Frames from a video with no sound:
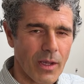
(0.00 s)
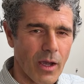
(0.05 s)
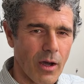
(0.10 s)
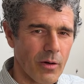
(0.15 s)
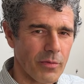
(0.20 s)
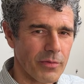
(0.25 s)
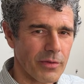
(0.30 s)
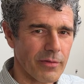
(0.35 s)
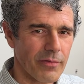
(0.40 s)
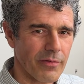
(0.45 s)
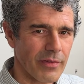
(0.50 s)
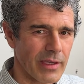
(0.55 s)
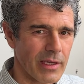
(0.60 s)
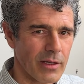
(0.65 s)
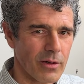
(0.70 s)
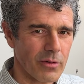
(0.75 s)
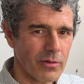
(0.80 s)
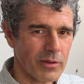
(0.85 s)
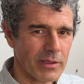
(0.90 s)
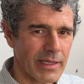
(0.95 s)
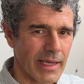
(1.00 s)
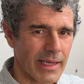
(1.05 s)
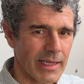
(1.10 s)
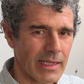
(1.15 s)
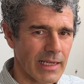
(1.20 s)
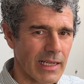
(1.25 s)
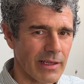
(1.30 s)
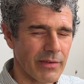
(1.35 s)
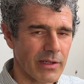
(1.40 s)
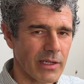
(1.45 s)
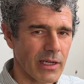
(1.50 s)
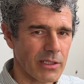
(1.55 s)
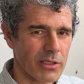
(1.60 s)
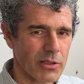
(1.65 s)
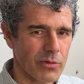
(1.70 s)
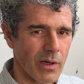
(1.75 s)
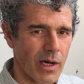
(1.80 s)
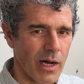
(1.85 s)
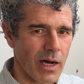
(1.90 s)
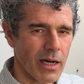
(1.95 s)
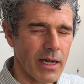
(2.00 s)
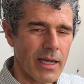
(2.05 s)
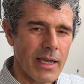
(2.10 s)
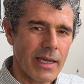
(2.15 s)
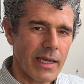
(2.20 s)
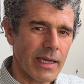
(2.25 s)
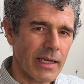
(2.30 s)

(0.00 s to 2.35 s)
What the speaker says: of the Fiio K11 R2R.